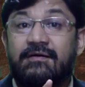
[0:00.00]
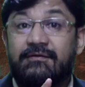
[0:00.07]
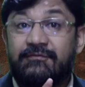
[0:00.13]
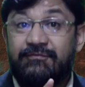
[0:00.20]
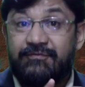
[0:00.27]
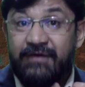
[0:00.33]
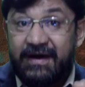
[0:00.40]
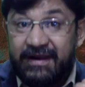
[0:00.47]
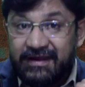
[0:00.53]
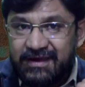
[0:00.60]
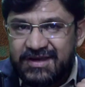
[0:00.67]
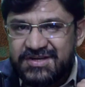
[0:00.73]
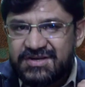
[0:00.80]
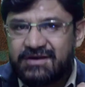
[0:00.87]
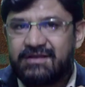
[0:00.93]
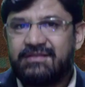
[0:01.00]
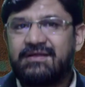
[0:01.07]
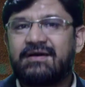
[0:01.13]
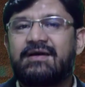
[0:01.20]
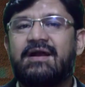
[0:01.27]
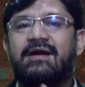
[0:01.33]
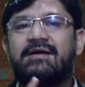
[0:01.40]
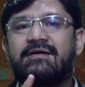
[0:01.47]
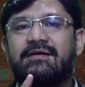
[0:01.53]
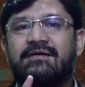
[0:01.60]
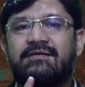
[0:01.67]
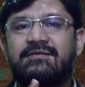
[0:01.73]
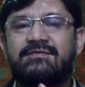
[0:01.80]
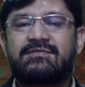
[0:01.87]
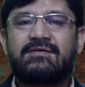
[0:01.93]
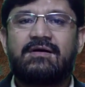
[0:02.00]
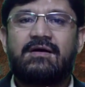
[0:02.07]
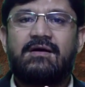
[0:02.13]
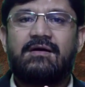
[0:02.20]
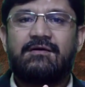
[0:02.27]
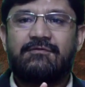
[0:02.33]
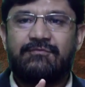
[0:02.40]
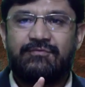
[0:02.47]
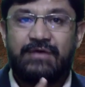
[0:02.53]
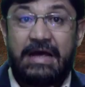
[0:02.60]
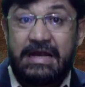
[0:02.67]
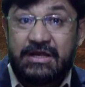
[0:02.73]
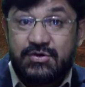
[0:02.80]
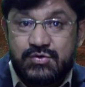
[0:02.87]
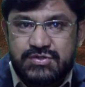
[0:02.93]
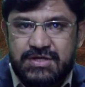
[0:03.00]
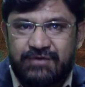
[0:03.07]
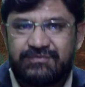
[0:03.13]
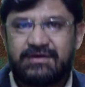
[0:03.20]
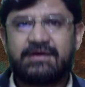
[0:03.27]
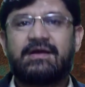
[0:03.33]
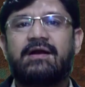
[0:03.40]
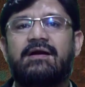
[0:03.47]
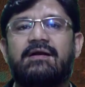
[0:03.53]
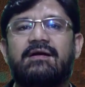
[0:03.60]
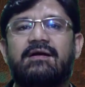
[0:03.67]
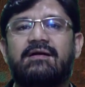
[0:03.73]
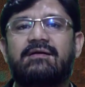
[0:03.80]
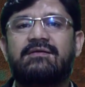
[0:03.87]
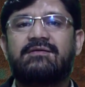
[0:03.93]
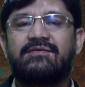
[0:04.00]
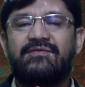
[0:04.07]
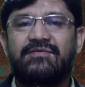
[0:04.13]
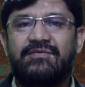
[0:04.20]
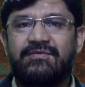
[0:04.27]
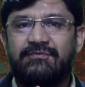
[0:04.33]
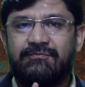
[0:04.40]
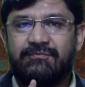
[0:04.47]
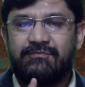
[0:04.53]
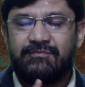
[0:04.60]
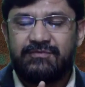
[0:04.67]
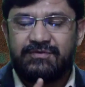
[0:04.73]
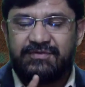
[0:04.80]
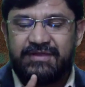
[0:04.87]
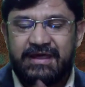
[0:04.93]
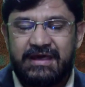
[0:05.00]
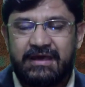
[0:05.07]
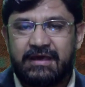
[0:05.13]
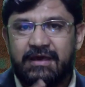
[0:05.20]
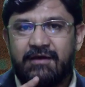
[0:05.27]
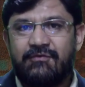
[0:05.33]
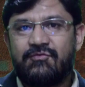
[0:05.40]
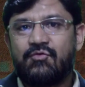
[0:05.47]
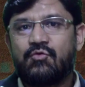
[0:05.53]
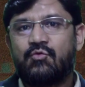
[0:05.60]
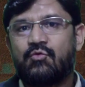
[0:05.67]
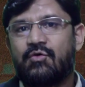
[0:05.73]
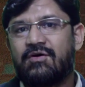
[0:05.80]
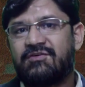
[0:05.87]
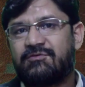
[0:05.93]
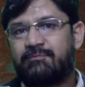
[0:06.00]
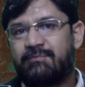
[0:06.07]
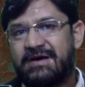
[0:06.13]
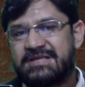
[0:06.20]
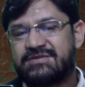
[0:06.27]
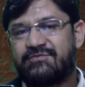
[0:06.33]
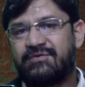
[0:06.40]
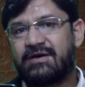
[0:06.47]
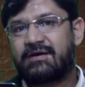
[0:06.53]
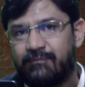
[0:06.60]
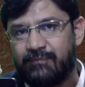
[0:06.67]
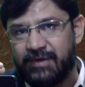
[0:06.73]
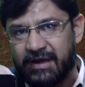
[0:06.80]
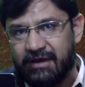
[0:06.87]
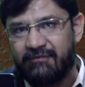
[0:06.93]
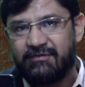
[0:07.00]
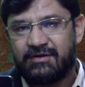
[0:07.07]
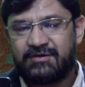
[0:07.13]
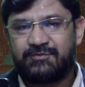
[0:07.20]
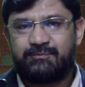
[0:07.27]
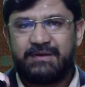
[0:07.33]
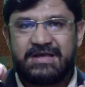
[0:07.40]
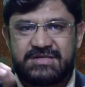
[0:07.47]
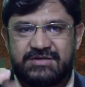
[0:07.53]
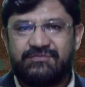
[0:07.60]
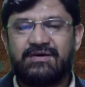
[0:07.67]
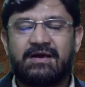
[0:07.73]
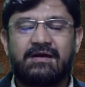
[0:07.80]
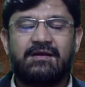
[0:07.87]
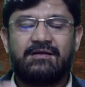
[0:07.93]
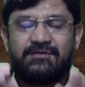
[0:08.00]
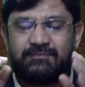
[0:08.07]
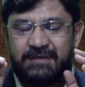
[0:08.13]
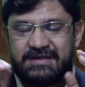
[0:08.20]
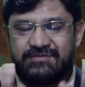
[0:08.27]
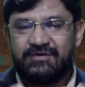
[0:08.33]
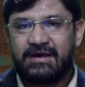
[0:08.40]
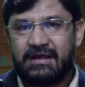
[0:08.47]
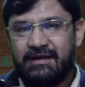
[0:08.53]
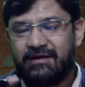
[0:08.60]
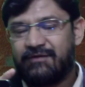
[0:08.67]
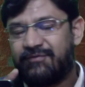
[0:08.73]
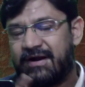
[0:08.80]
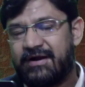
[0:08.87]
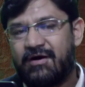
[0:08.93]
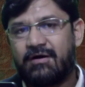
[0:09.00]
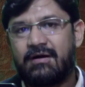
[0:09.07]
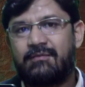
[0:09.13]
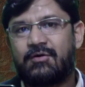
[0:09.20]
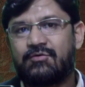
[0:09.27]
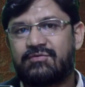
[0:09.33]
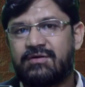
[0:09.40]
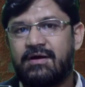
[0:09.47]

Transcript: variation in the gradient, values of the gradient, they give you specific behavior. Specifically if I talk about